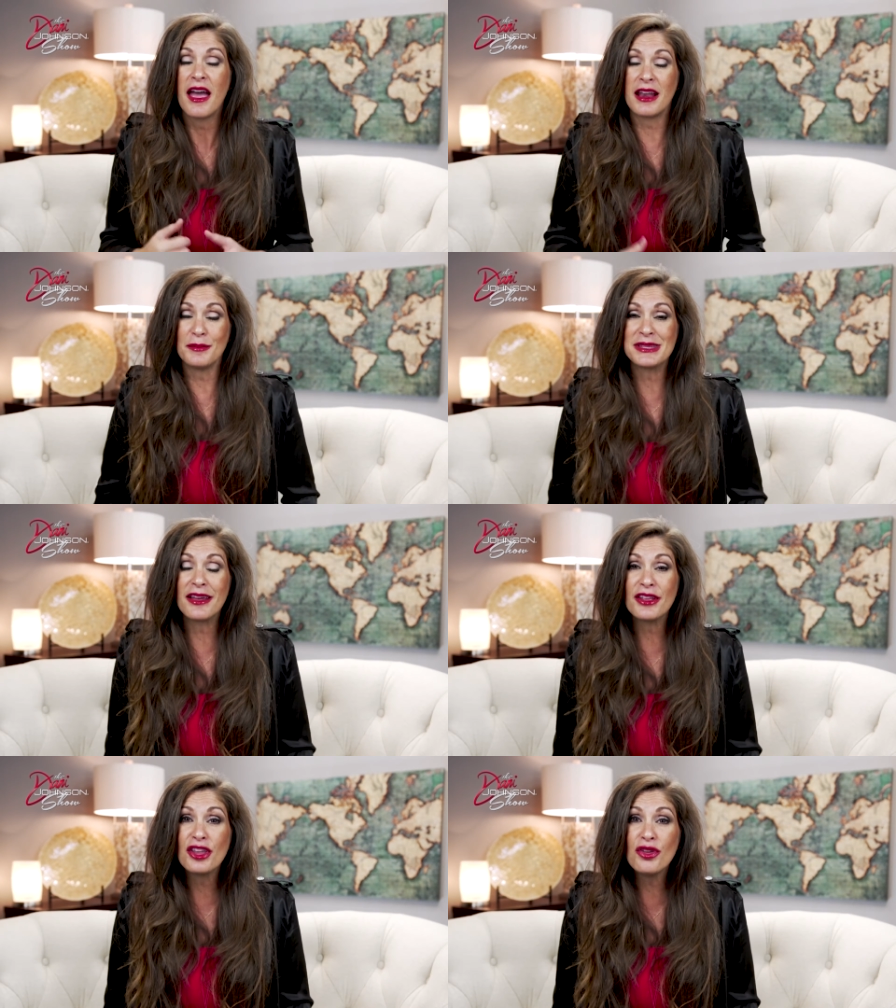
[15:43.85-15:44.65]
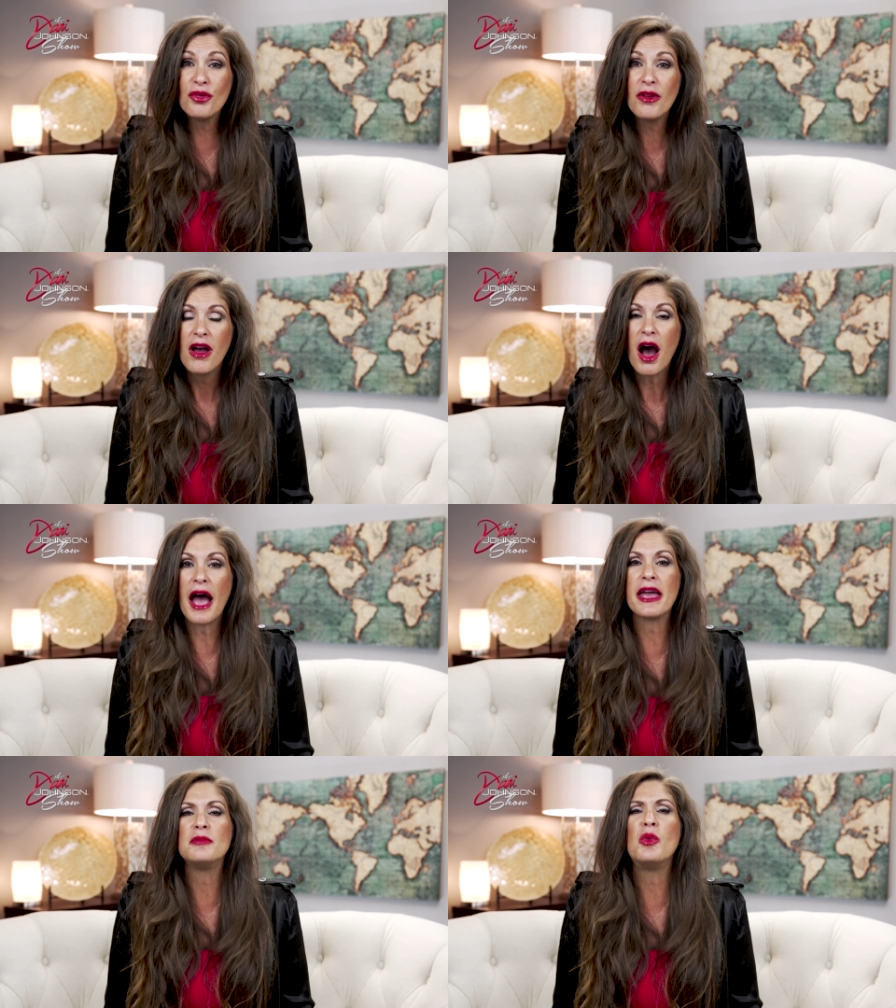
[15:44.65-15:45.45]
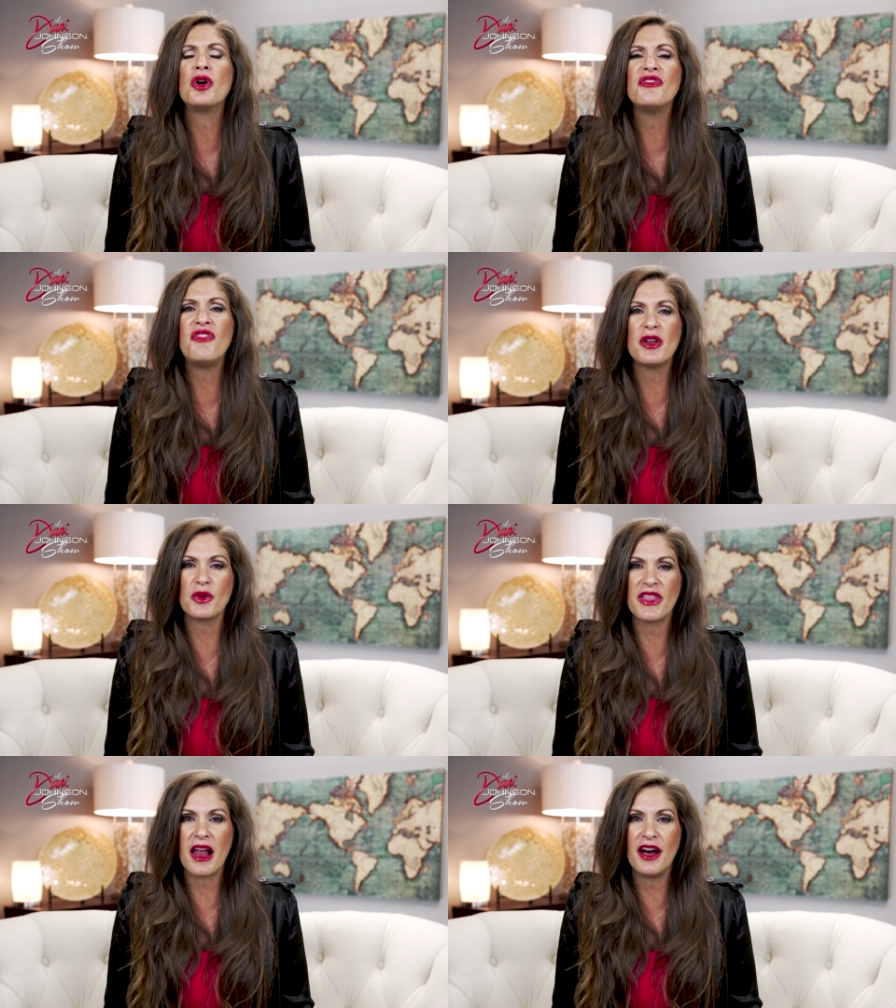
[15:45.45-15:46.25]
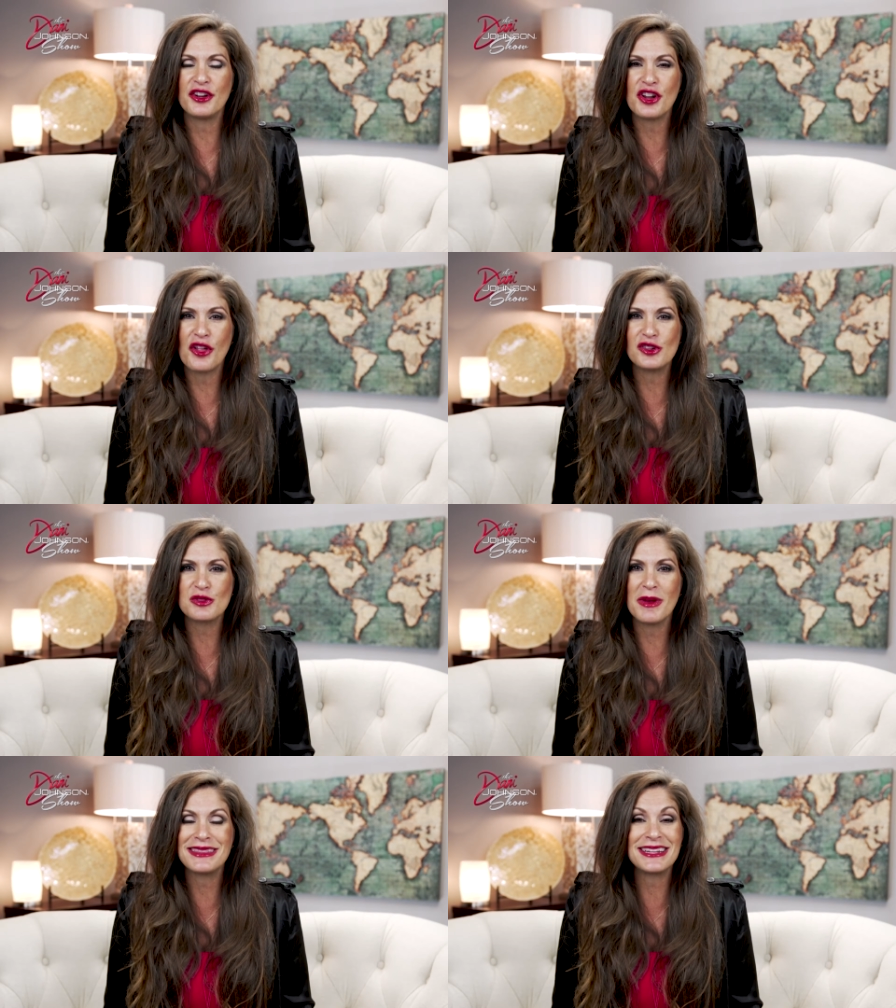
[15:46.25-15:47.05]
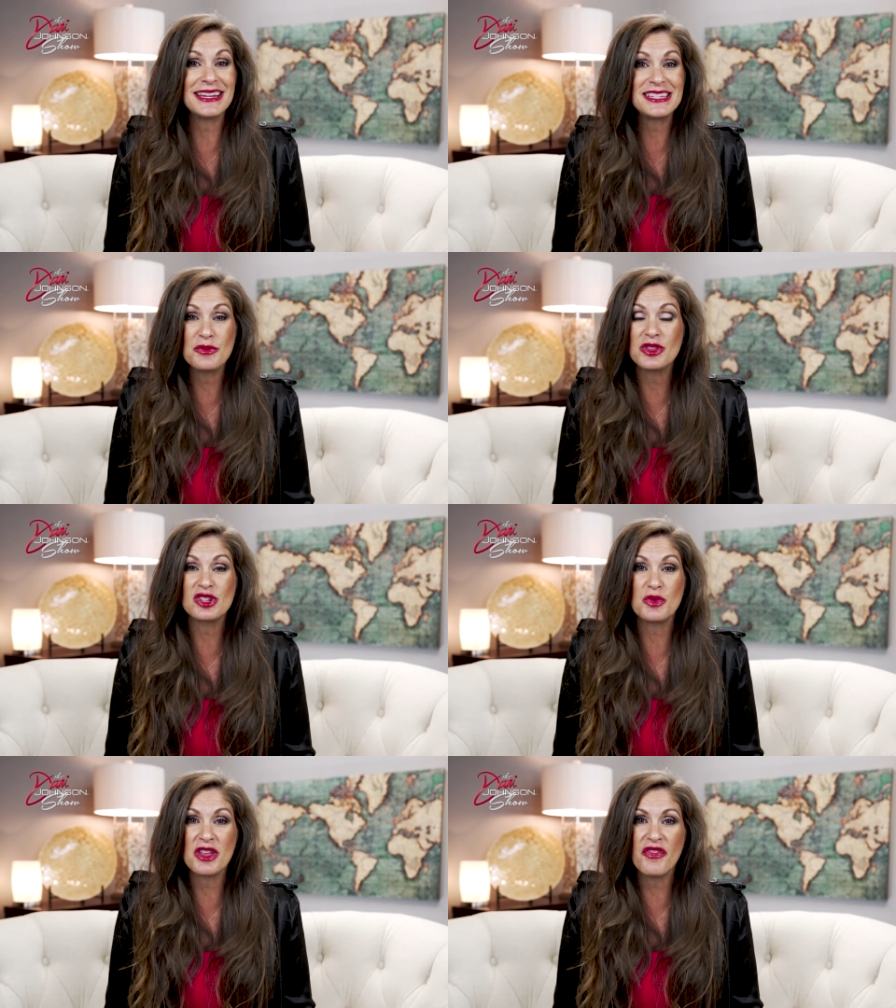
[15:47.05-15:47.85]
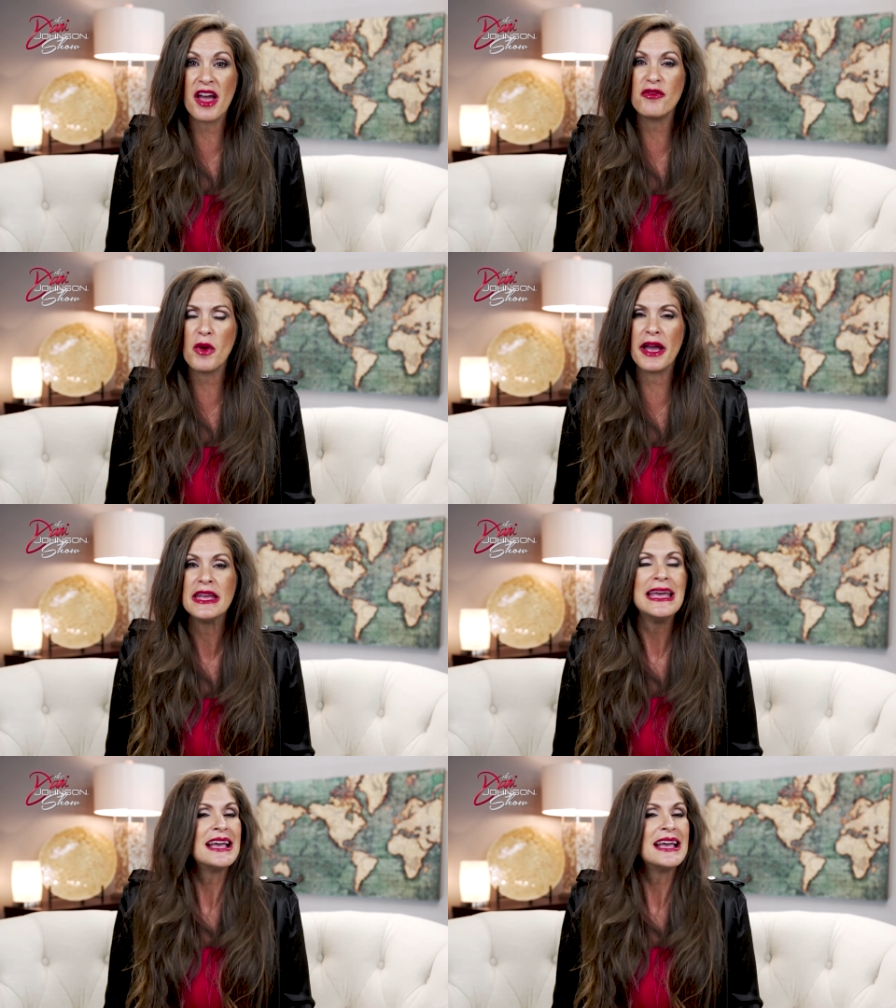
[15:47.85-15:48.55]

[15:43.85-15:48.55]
and I'm telling you, I had more fun with that $100 a month than I did with the $25. Why?